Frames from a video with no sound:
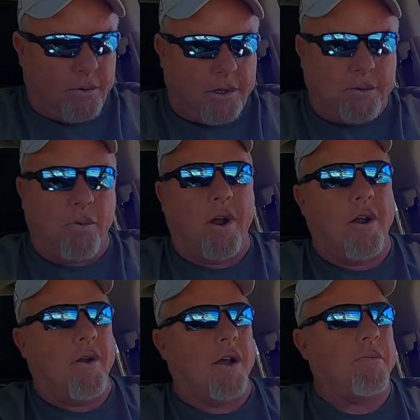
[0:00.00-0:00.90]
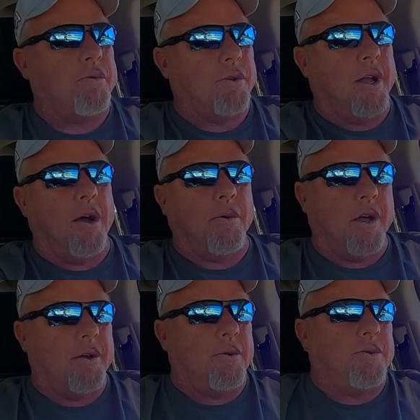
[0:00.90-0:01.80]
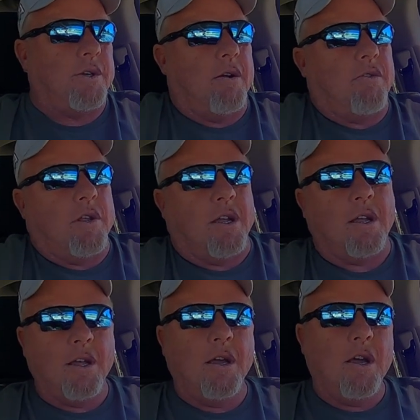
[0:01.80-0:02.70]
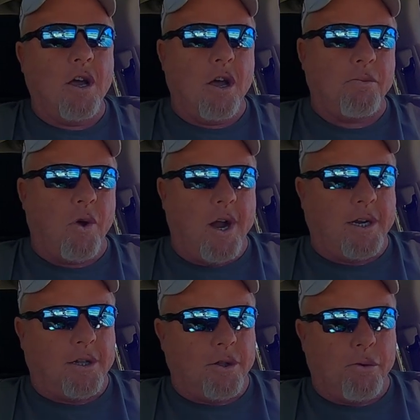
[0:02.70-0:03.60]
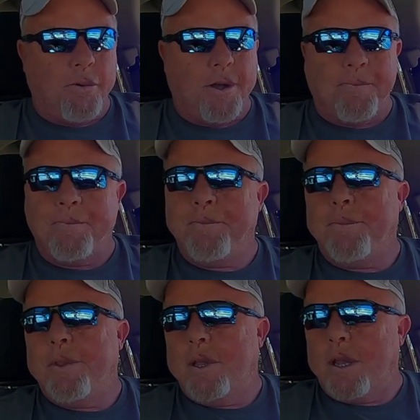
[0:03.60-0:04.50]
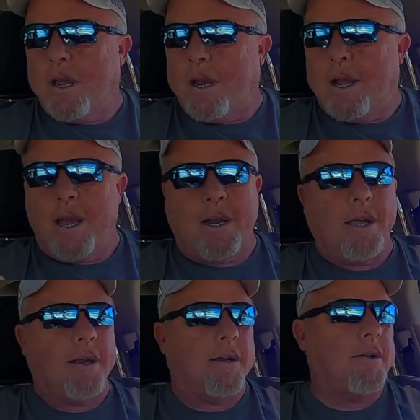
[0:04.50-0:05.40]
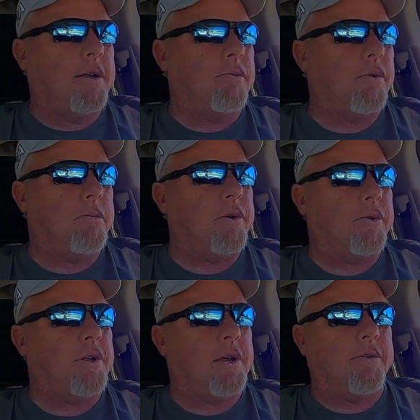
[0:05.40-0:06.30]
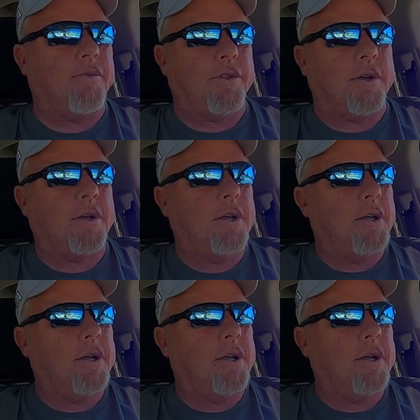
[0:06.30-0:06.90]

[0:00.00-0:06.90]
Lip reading: with the sprayer I can pull out with the hose and everything. Upgraded a little bit, and I got to get a rebuild kit for the